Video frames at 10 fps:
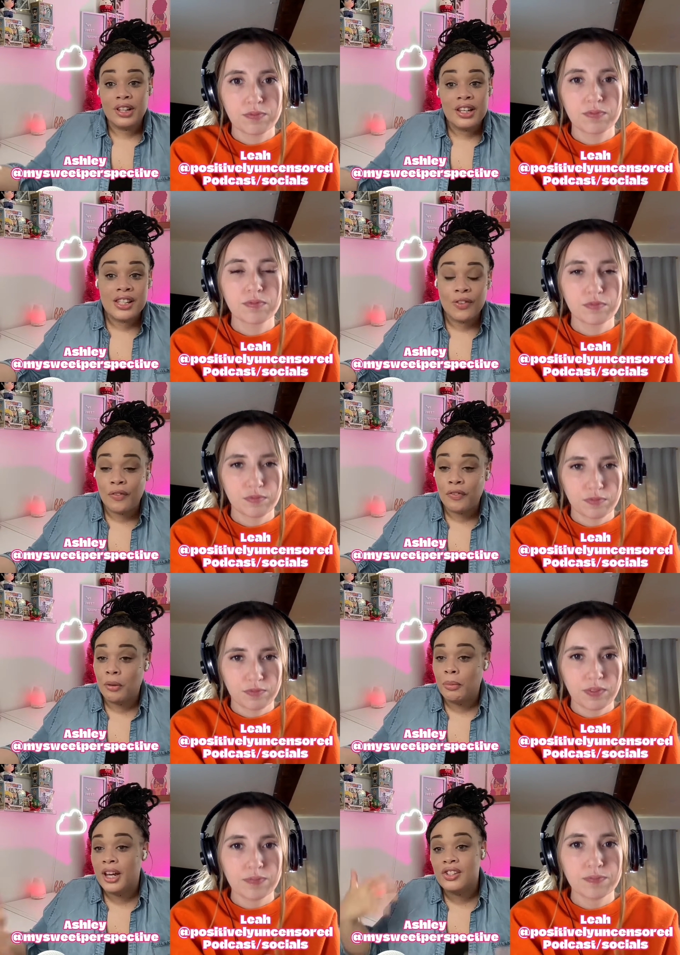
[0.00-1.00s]
Speaker 1: release of
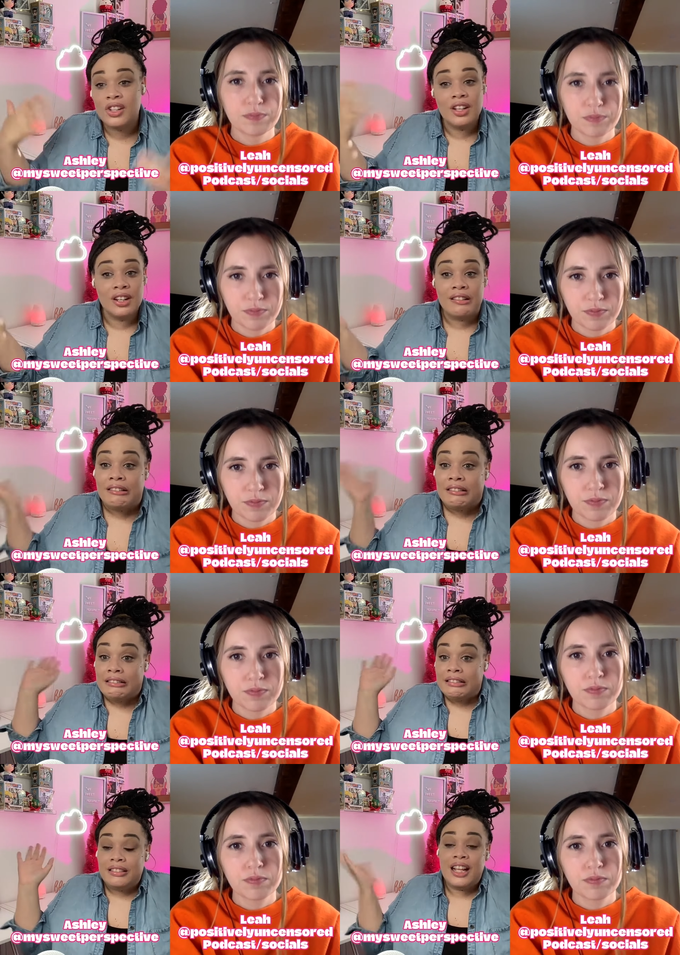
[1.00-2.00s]
information.
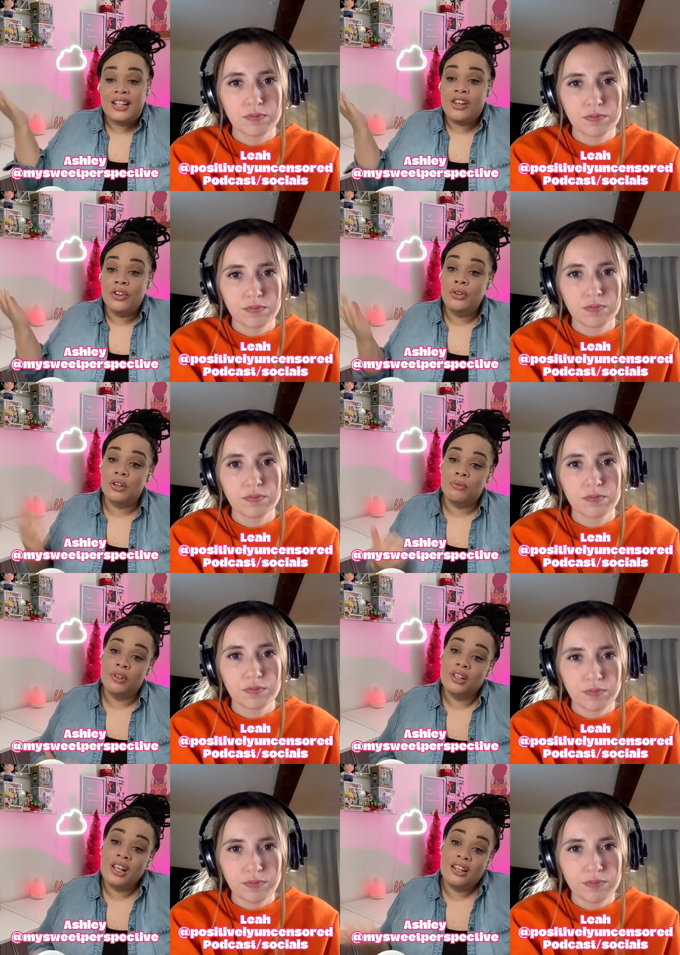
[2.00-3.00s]
That's all you
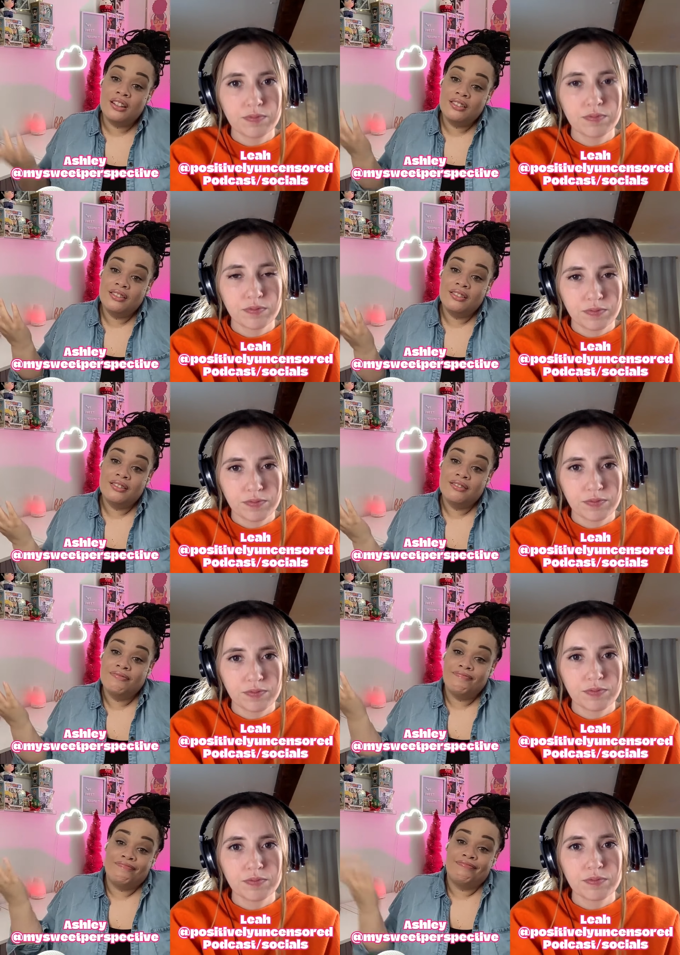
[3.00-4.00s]
can really
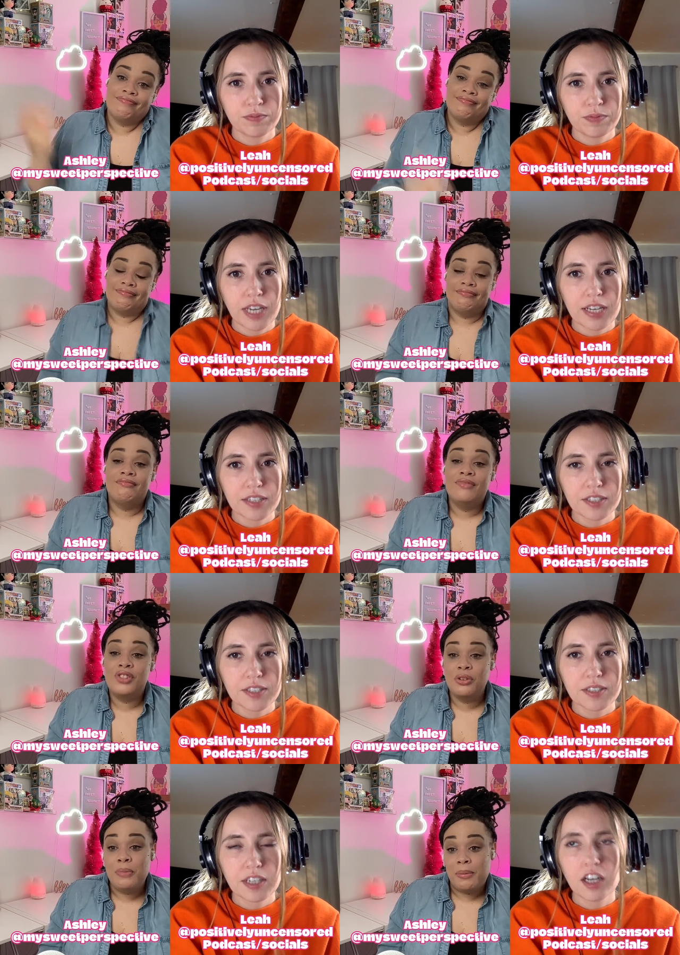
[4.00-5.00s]

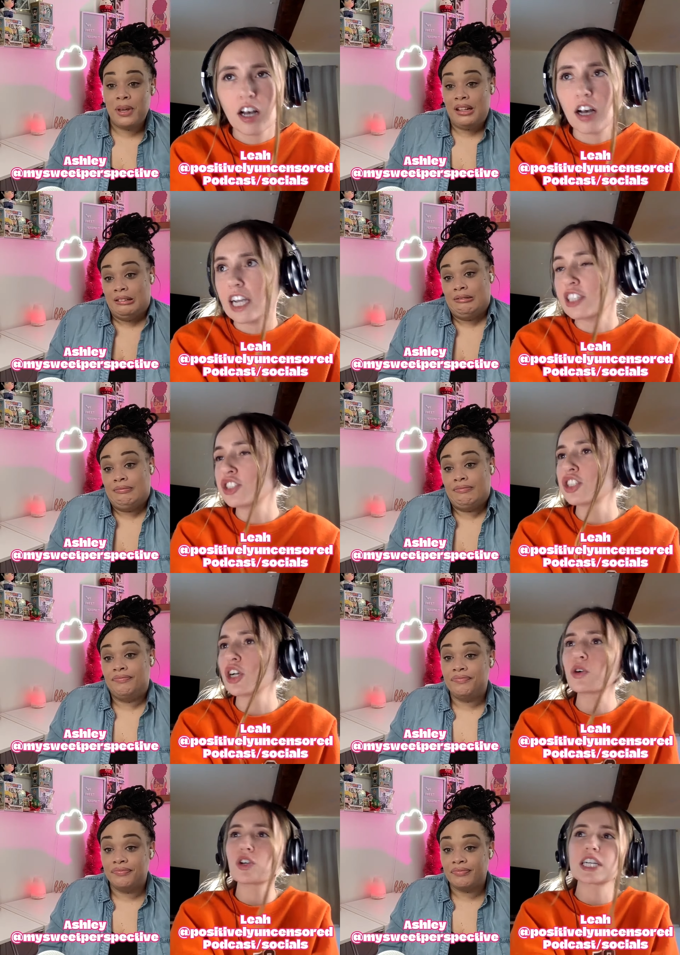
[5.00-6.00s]
Yes. Oh,
Speaker 2: it's
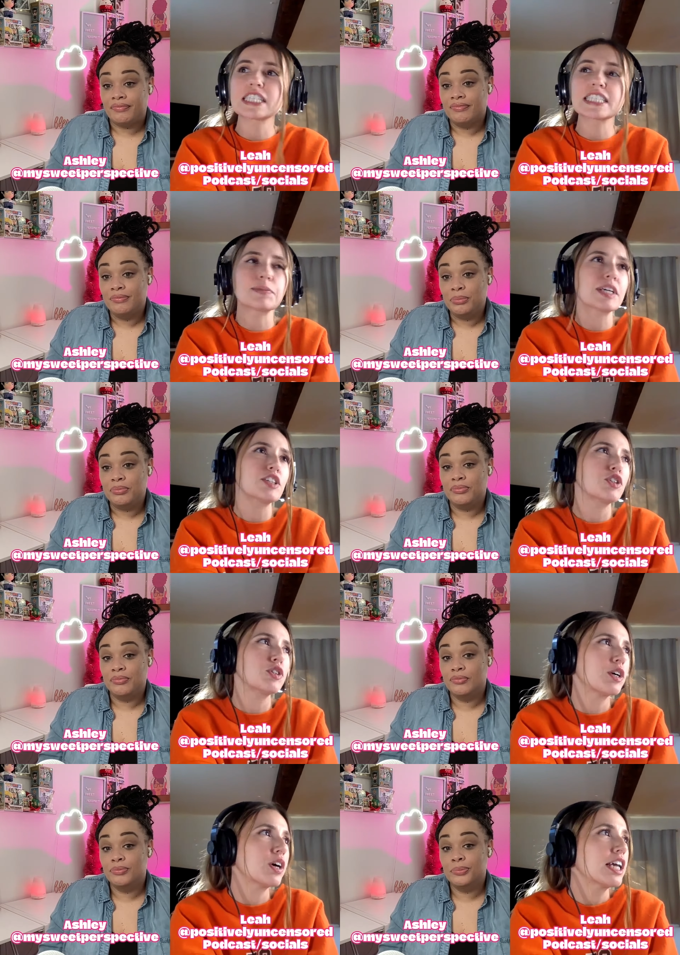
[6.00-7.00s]
so crazy because
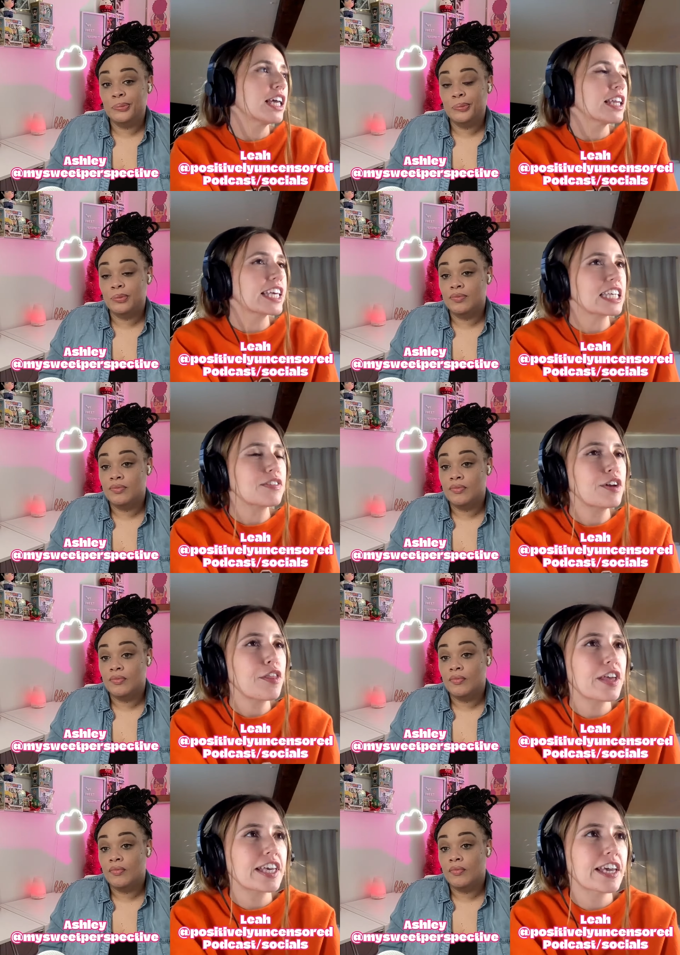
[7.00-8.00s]
you know, like even
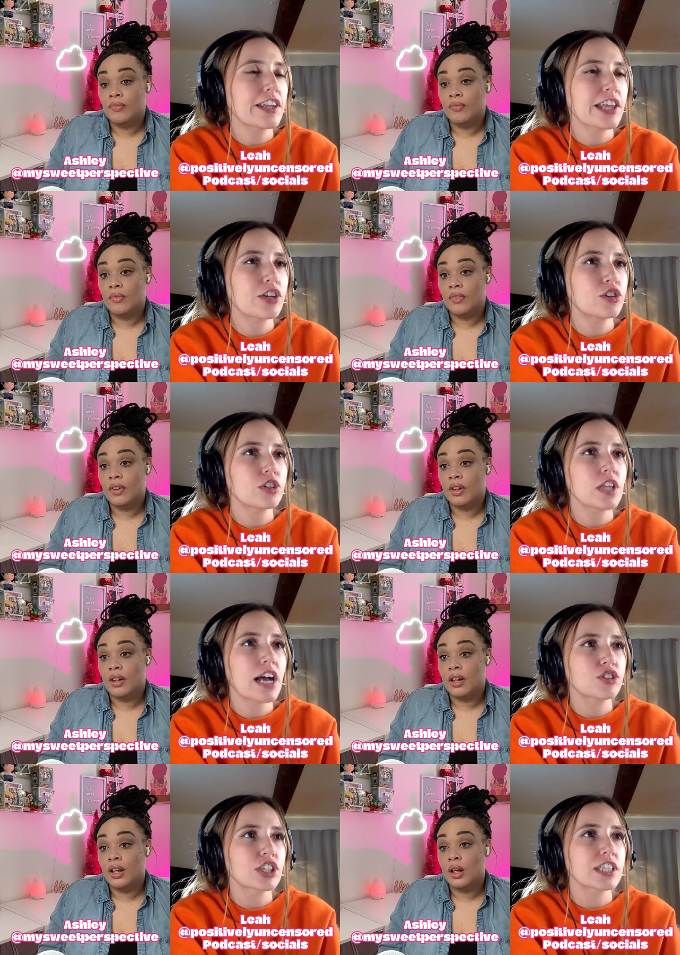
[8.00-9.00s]
thinking like
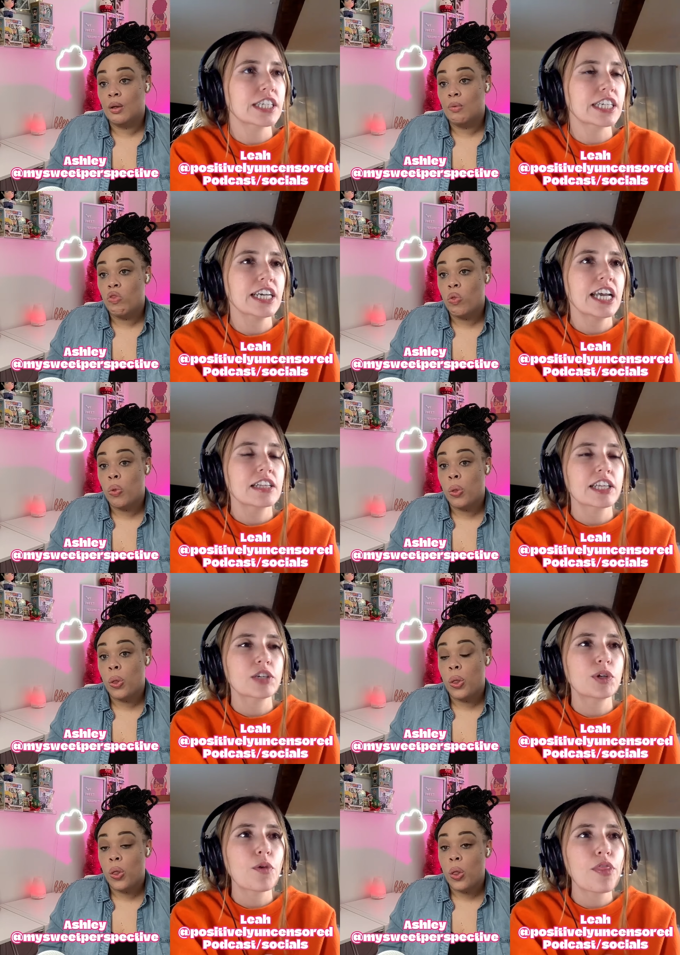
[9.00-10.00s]
neurologically,
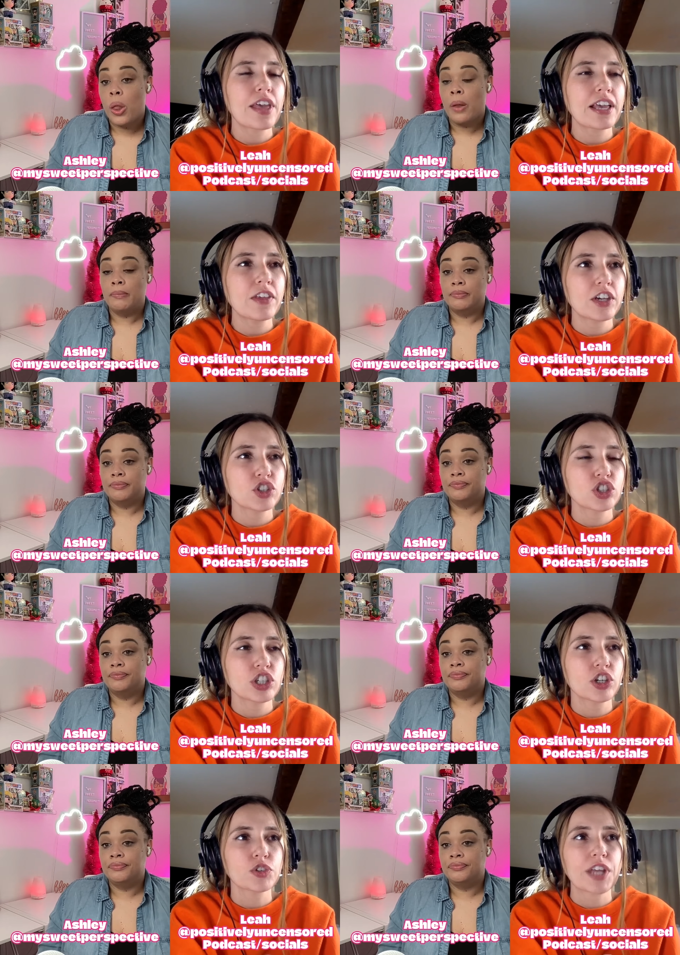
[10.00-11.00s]
like when you think that
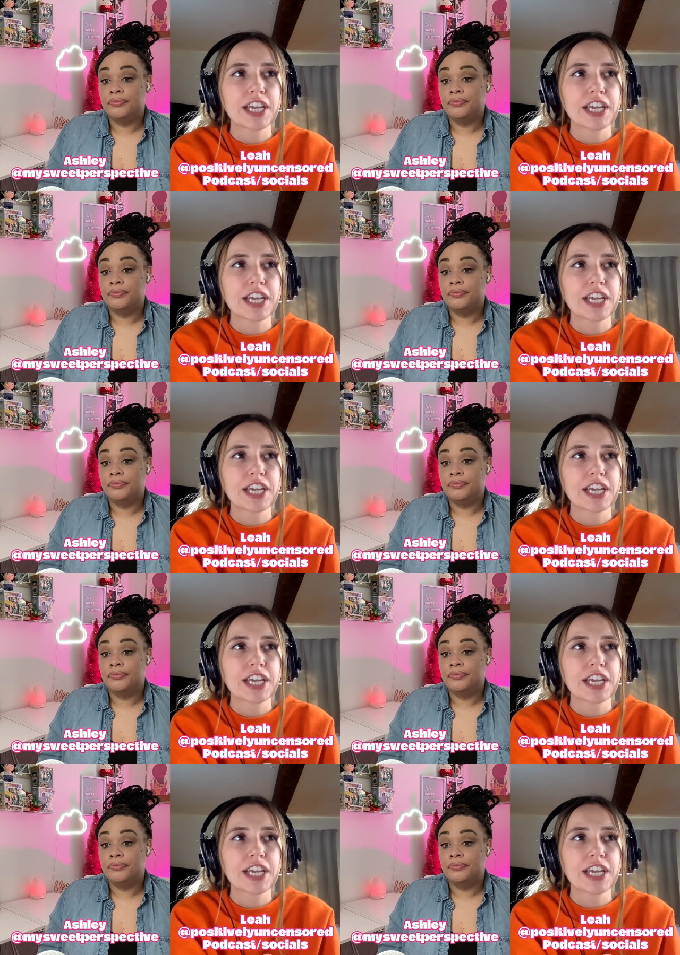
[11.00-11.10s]
she, her